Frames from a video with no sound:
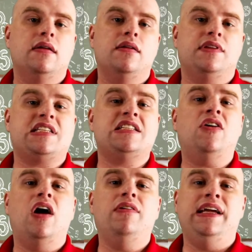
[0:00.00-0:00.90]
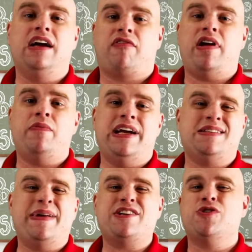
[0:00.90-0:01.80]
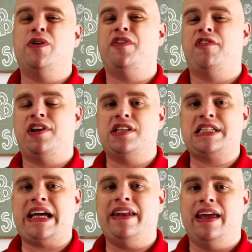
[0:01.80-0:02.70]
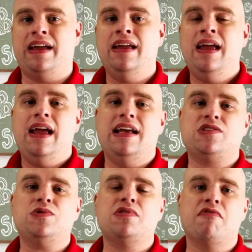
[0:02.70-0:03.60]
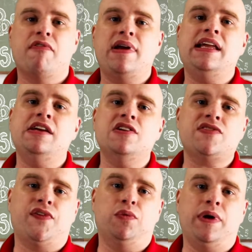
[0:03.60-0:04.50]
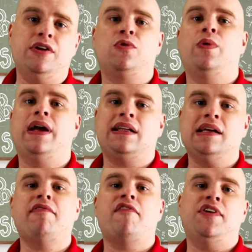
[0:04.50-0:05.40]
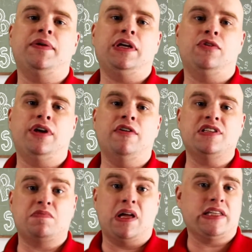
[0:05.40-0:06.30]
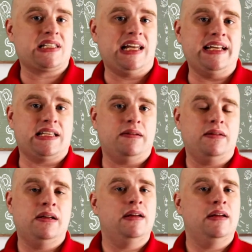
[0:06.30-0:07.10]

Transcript: This is not only a great way to make sure of your understanding, it's also really useful when you're quickly reviewing your notes months later,